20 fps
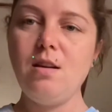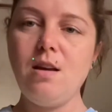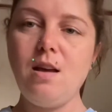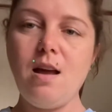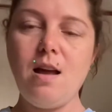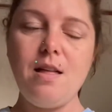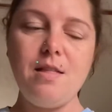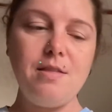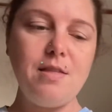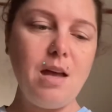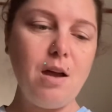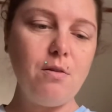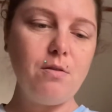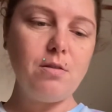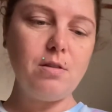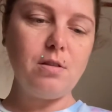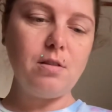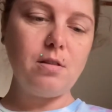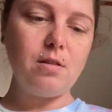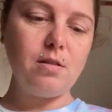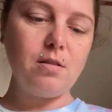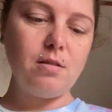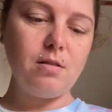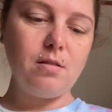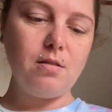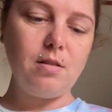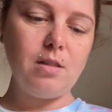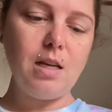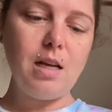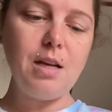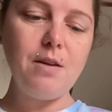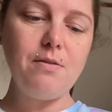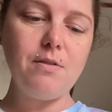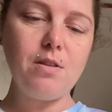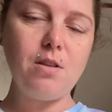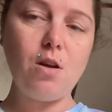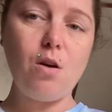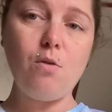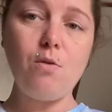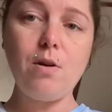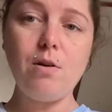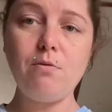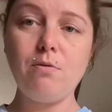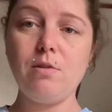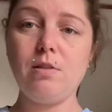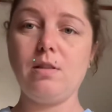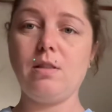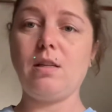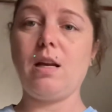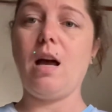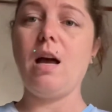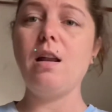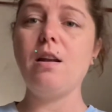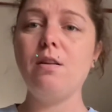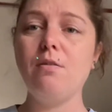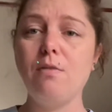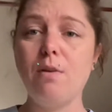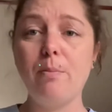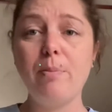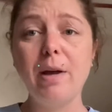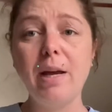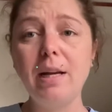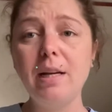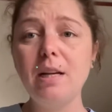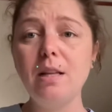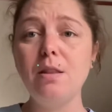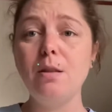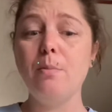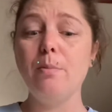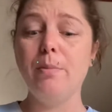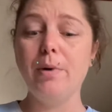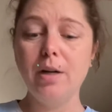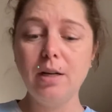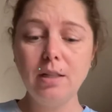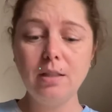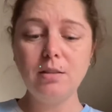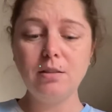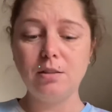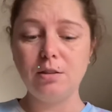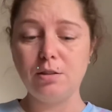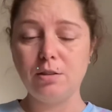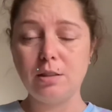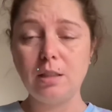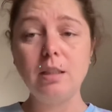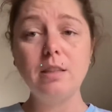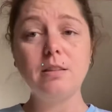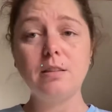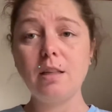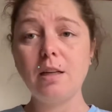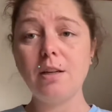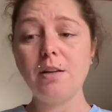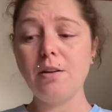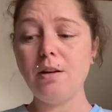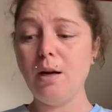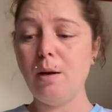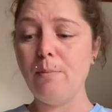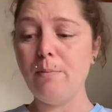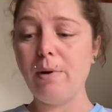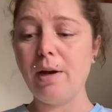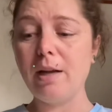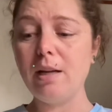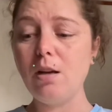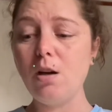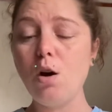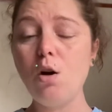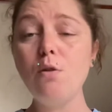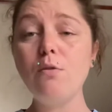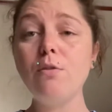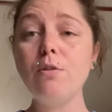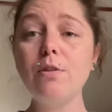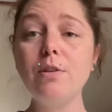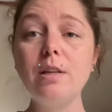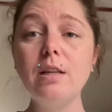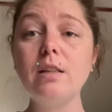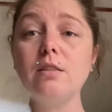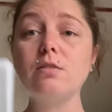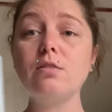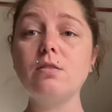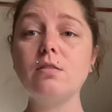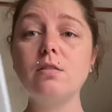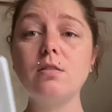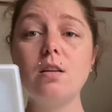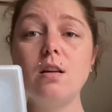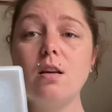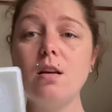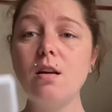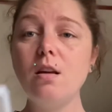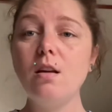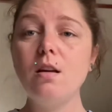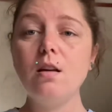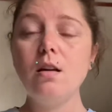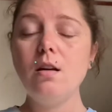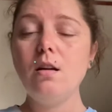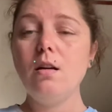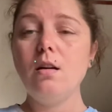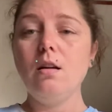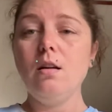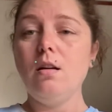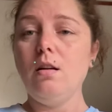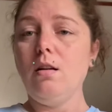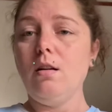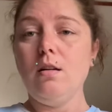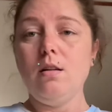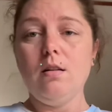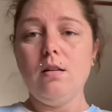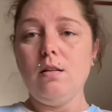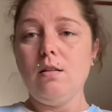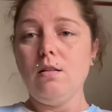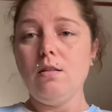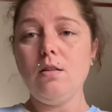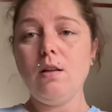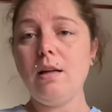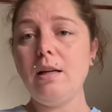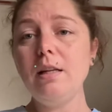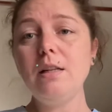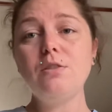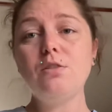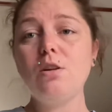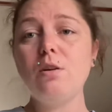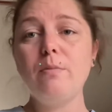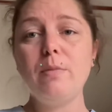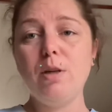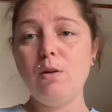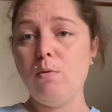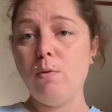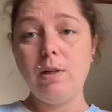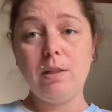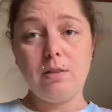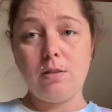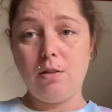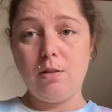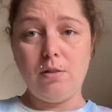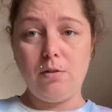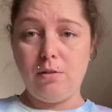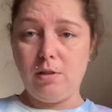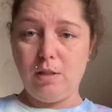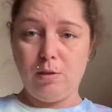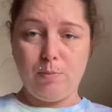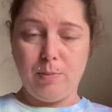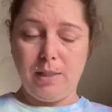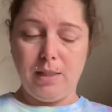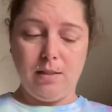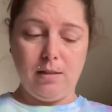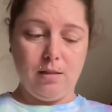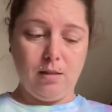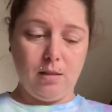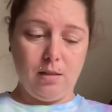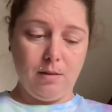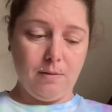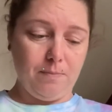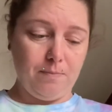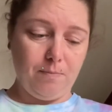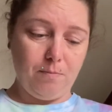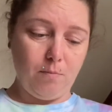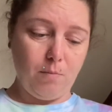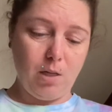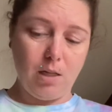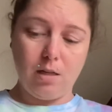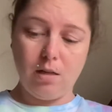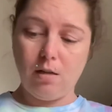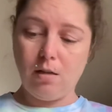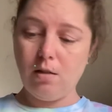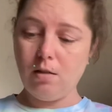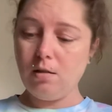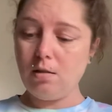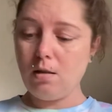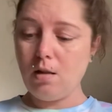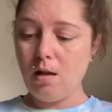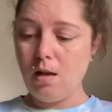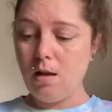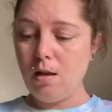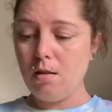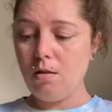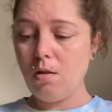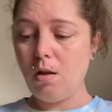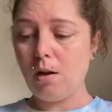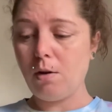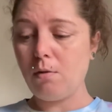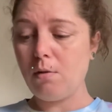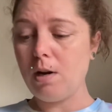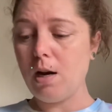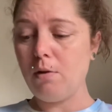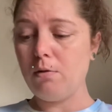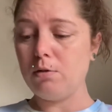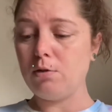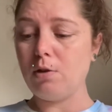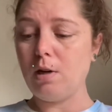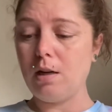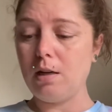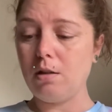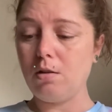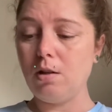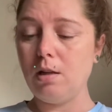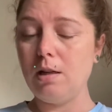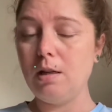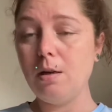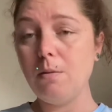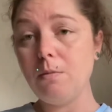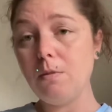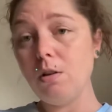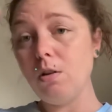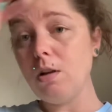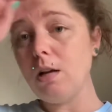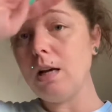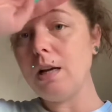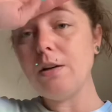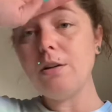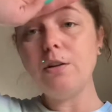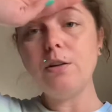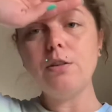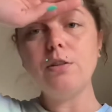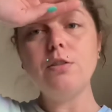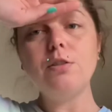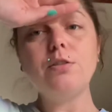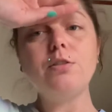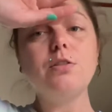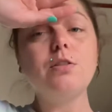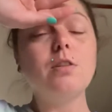that was, even though it was kind of a pain in the butt to sit there and paint over this, like it took me a week to do this piece. Because like when I would try to clean up the letters,